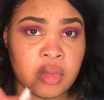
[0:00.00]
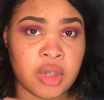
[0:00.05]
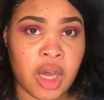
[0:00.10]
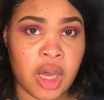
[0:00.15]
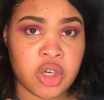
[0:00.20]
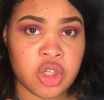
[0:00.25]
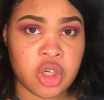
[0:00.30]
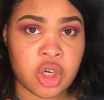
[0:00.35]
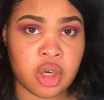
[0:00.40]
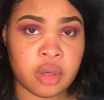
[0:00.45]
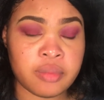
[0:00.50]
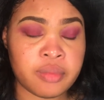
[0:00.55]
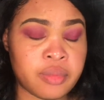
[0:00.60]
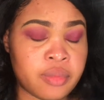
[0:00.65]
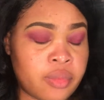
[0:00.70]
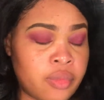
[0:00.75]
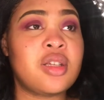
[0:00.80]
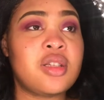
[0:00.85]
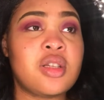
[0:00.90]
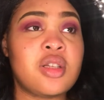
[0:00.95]
Gotcha.
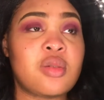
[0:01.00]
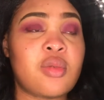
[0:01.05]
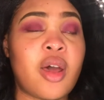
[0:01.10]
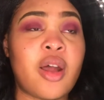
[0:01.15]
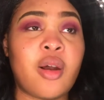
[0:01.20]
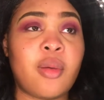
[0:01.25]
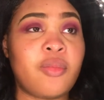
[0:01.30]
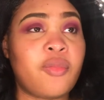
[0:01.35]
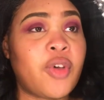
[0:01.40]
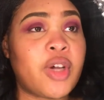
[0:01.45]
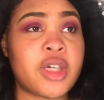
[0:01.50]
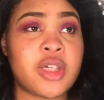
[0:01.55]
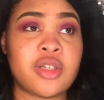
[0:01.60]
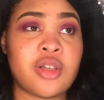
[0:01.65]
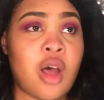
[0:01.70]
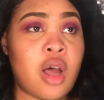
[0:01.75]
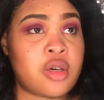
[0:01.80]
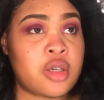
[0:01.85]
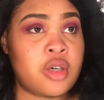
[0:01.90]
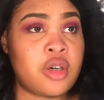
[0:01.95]
This is why I don't fucking
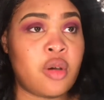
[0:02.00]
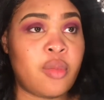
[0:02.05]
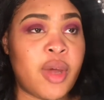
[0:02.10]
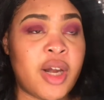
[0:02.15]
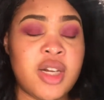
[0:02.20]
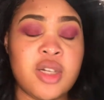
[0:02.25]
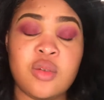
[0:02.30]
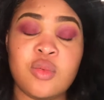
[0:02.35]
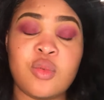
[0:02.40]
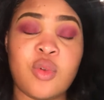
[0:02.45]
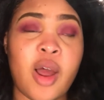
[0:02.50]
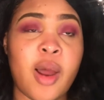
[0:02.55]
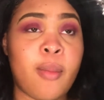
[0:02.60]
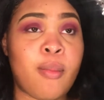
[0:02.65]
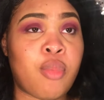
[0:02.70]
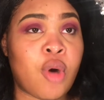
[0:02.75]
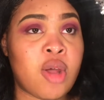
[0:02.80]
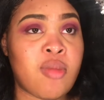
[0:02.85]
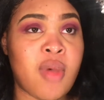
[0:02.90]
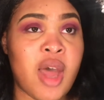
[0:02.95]
talk to nobody. This is why I
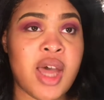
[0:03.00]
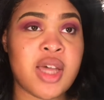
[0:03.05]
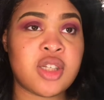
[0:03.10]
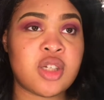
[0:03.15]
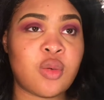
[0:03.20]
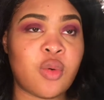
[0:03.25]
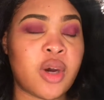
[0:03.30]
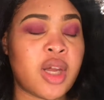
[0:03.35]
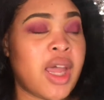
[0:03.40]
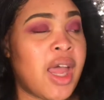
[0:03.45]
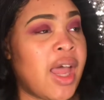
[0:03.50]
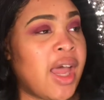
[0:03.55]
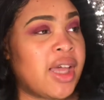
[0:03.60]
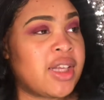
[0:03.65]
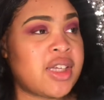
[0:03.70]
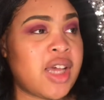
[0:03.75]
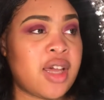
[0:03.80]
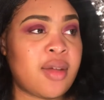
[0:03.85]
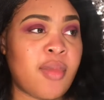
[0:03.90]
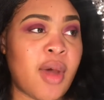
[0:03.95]
bring my ass to work
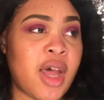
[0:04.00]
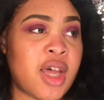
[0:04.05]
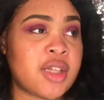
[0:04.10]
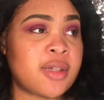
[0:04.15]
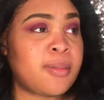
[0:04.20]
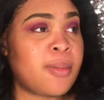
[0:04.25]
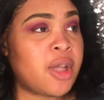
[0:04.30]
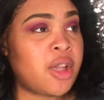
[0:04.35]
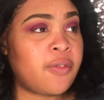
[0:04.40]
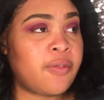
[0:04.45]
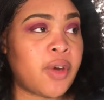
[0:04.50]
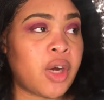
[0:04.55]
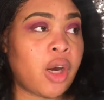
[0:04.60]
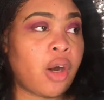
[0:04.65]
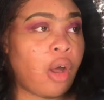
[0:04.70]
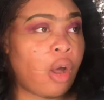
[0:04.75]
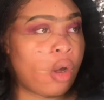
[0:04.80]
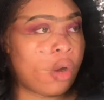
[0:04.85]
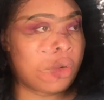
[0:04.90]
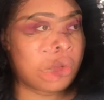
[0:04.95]
and take my ass
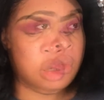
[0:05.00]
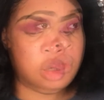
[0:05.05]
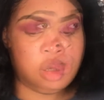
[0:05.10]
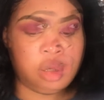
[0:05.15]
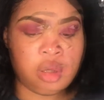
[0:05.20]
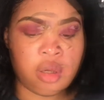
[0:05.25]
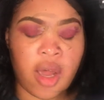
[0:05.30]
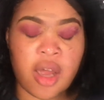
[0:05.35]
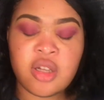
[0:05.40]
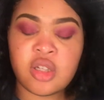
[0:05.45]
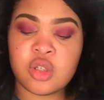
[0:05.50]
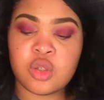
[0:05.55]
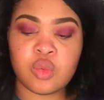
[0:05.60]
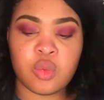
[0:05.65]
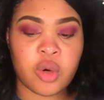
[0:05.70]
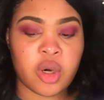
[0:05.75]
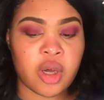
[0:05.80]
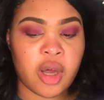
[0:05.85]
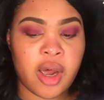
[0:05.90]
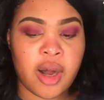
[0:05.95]
motherfucking home. I
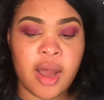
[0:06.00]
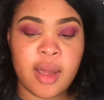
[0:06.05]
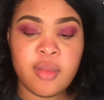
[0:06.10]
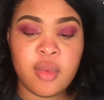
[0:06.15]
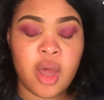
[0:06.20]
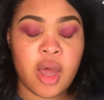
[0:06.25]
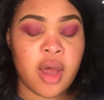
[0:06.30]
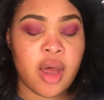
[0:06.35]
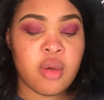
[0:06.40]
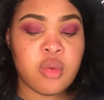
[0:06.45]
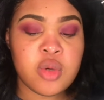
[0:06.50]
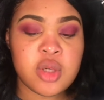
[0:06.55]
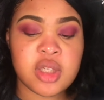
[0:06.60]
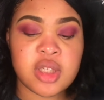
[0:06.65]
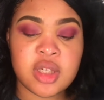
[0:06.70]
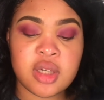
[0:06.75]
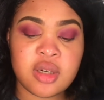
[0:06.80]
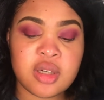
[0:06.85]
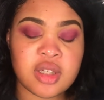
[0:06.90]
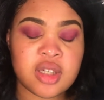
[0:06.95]
swear to God, I'm, I was
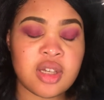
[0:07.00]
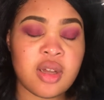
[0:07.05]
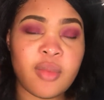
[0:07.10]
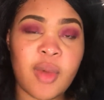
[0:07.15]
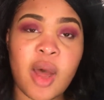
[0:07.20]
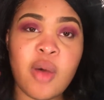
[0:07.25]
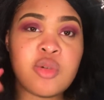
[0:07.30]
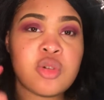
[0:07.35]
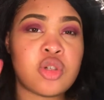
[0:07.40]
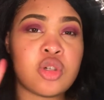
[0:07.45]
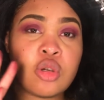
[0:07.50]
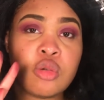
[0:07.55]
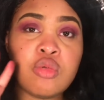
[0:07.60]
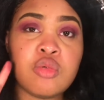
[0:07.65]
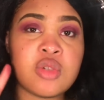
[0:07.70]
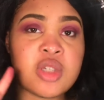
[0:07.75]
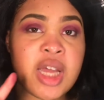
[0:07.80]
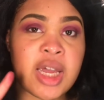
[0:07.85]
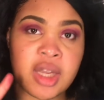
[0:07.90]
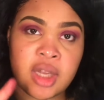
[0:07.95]
seriously, I was two
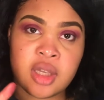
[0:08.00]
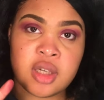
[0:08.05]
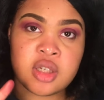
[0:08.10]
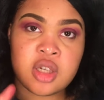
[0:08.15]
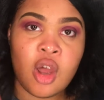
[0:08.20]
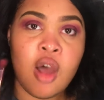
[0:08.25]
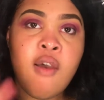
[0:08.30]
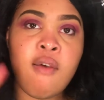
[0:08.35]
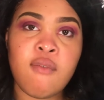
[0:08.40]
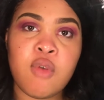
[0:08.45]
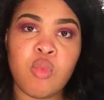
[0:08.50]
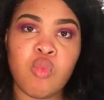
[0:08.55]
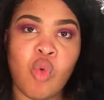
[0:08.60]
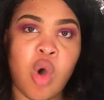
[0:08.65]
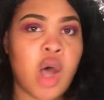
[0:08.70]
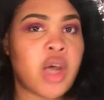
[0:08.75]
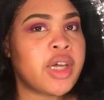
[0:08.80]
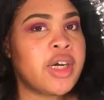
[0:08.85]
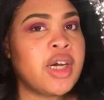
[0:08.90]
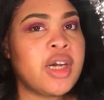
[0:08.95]
seconds from
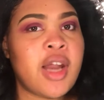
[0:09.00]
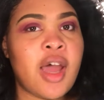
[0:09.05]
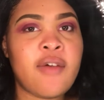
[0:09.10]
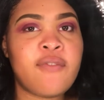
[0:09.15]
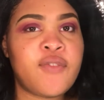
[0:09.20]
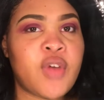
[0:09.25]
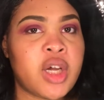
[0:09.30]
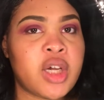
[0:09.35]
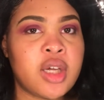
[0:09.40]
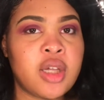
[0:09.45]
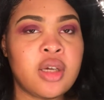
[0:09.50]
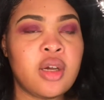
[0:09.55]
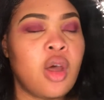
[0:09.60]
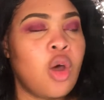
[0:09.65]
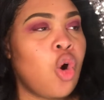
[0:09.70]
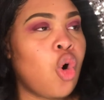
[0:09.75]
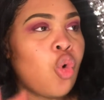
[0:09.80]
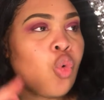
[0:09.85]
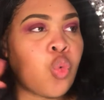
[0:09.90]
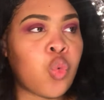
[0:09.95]
walking in that fucking
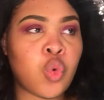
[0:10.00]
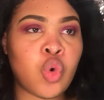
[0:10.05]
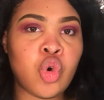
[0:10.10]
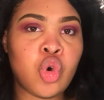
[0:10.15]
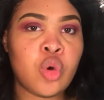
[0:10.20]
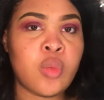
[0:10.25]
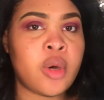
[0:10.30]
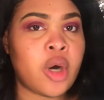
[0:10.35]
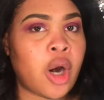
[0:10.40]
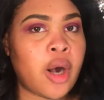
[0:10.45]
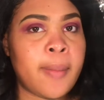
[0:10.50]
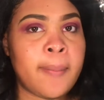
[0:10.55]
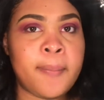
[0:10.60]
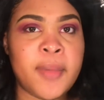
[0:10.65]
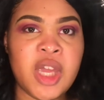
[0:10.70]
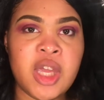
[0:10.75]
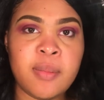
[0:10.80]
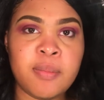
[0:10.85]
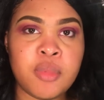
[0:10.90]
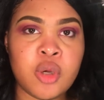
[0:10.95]
room with all them
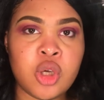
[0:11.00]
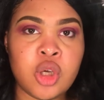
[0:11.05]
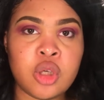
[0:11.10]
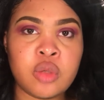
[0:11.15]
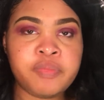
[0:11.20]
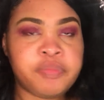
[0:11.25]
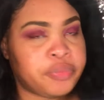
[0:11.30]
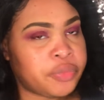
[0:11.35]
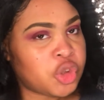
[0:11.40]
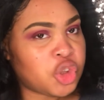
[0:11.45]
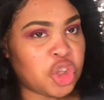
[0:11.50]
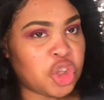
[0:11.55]
people,